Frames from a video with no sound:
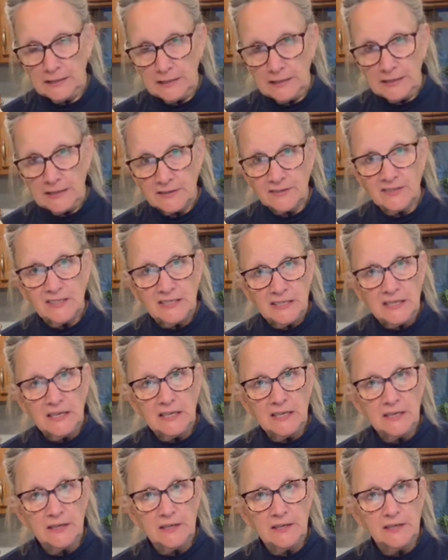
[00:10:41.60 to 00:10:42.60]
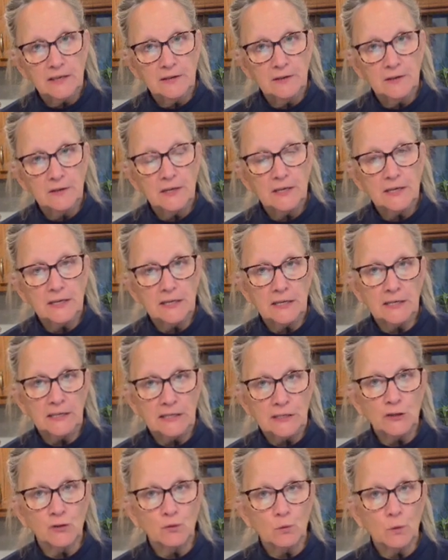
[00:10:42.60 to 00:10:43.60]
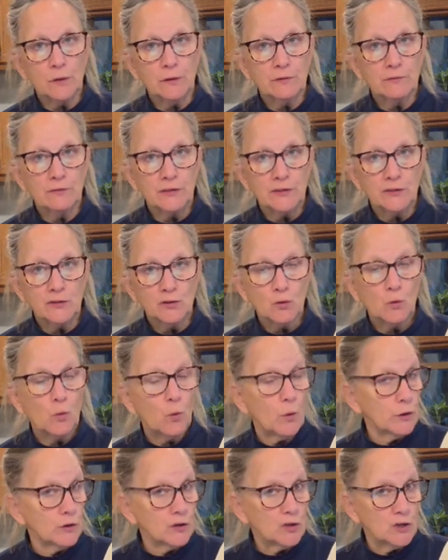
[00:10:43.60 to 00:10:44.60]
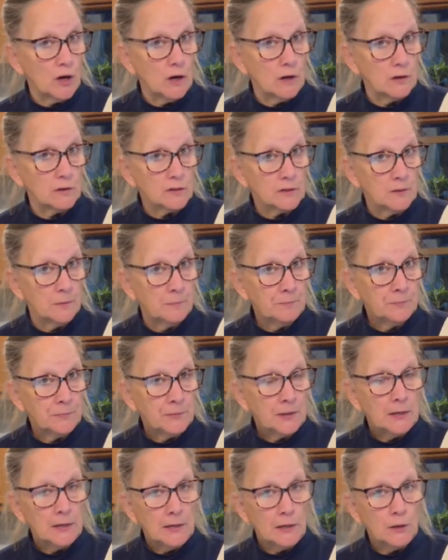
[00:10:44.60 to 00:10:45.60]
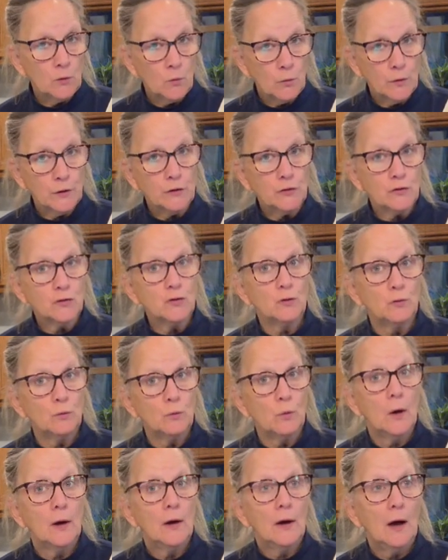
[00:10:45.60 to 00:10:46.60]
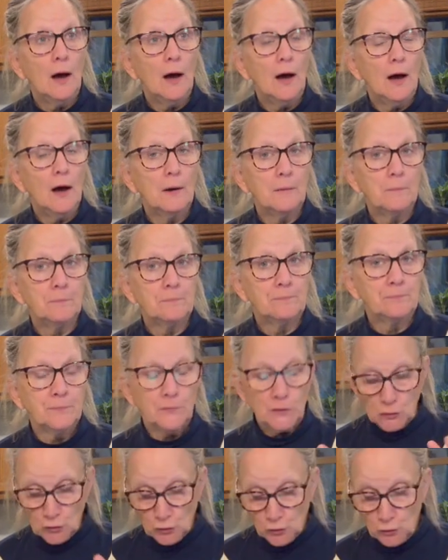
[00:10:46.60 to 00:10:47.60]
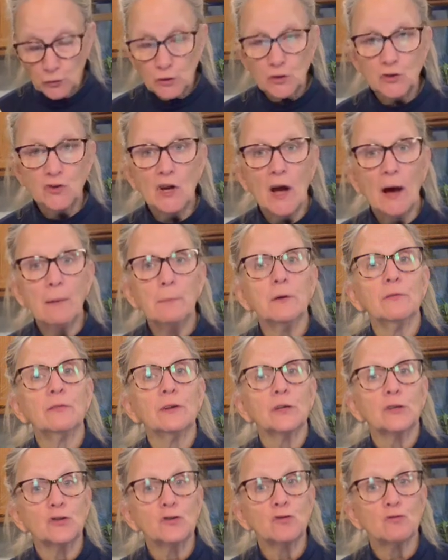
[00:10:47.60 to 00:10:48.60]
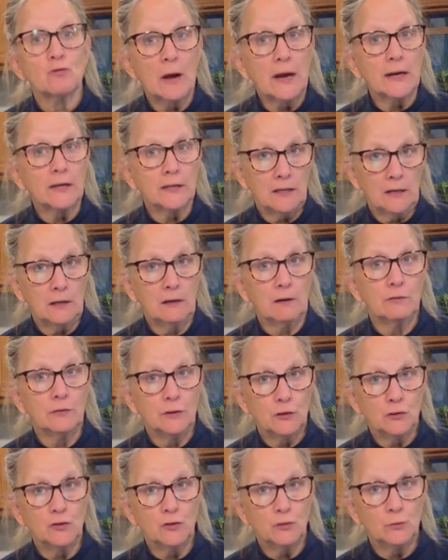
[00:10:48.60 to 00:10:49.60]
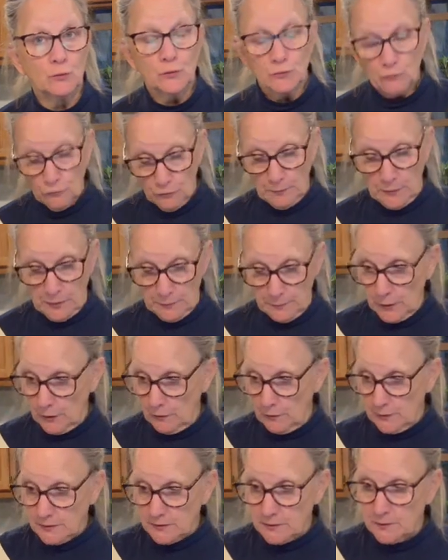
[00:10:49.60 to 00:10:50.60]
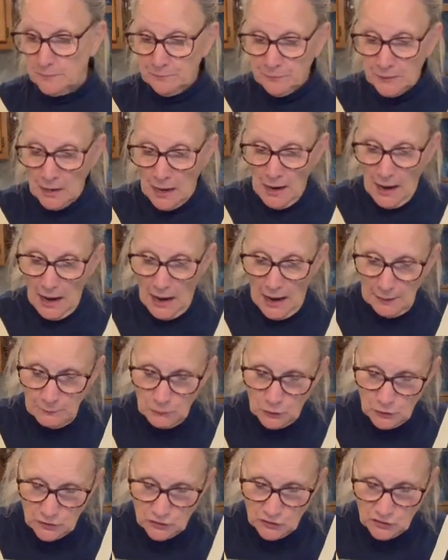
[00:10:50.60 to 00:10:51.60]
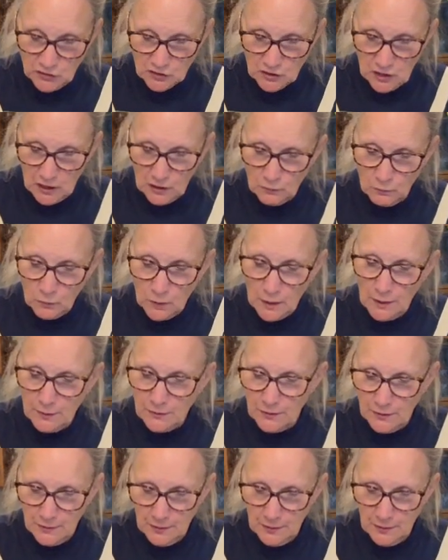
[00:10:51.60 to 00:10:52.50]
is needed in each one of these quart jars in order to do the job of extracting the juice from the berries. I'm going to start with,